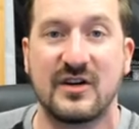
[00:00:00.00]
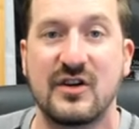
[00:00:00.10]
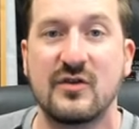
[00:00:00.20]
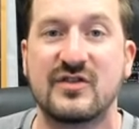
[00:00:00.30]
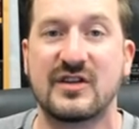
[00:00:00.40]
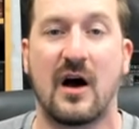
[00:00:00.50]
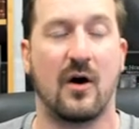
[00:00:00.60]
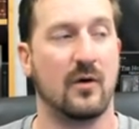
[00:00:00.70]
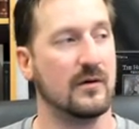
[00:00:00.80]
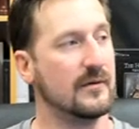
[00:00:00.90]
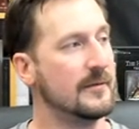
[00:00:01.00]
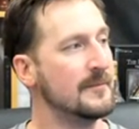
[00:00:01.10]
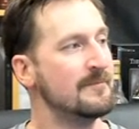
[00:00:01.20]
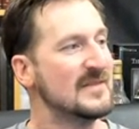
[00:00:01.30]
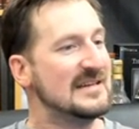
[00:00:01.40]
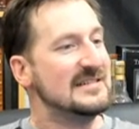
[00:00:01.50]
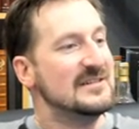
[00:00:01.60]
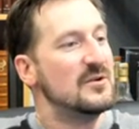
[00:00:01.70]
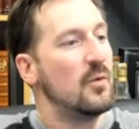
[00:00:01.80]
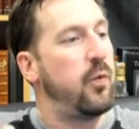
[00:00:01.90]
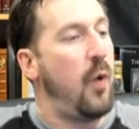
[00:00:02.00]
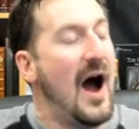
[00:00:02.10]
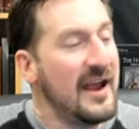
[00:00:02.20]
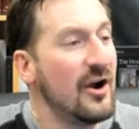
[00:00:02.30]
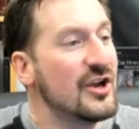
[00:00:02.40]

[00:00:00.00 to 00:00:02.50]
to do so. Why